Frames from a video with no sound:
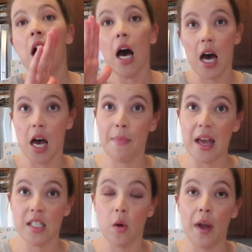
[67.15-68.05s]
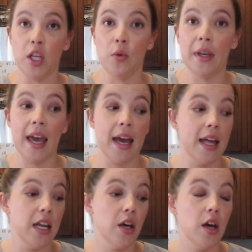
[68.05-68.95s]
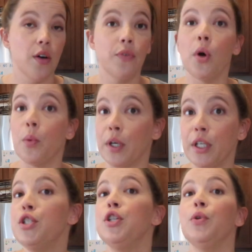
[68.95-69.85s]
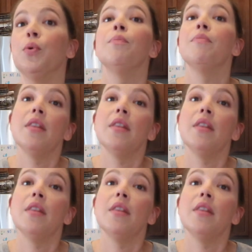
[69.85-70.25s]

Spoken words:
as to when you can forward to